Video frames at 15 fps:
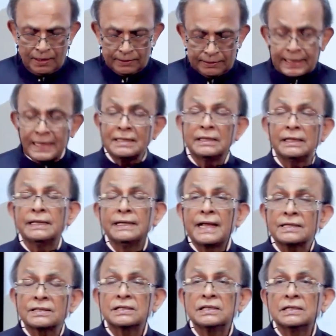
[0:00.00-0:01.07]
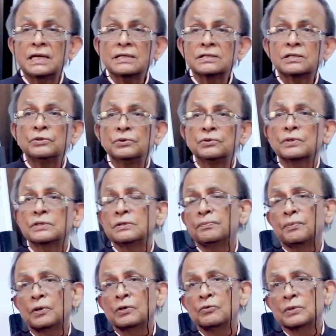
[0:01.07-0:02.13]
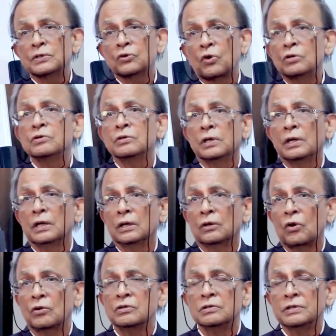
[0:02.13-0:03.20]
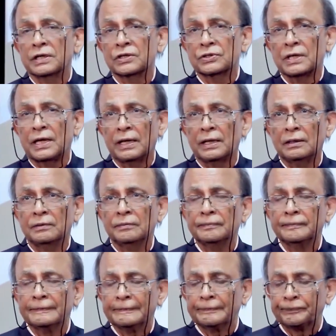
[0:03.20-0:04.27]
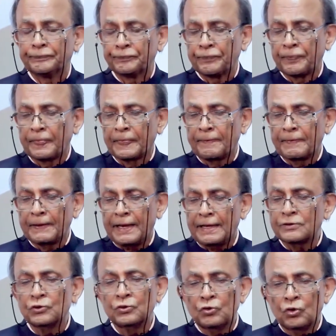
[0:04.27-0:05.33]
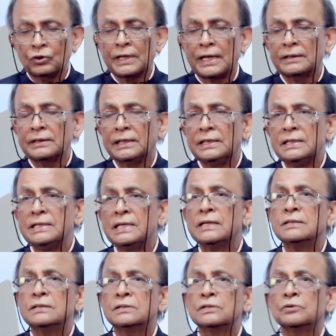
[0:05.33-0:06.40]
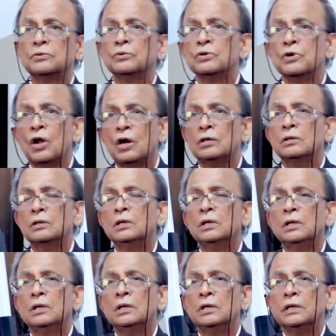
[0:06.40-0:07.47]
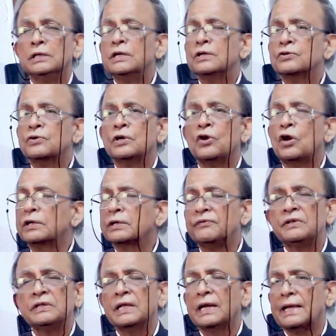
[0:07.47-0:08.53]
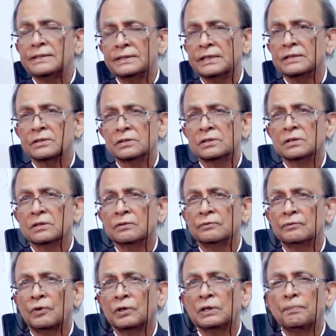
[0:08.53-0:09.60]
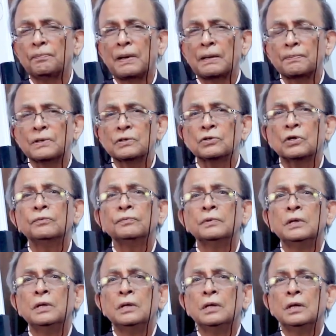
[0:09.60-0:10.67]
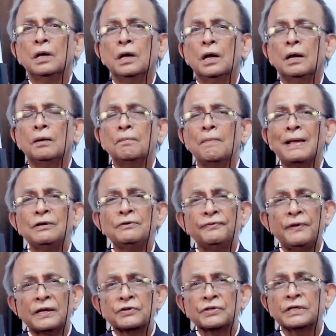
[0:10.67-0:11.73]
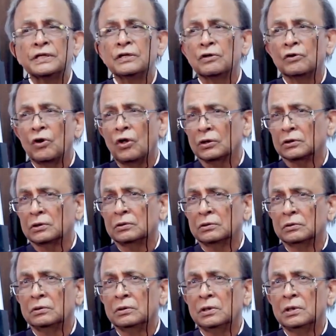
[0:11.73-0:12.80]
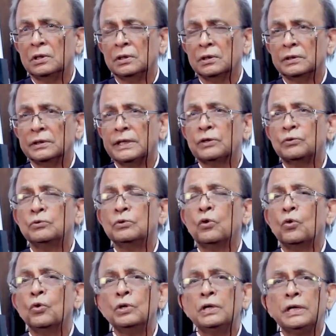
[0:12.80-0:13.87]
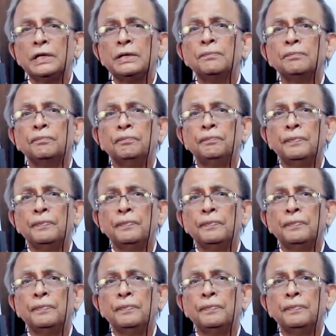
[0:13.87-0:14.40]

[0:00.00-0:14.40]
Then the next industry which was important was cotton textile. As you know that Indians were not giving the license for the purpose of manufacturing cloth they could only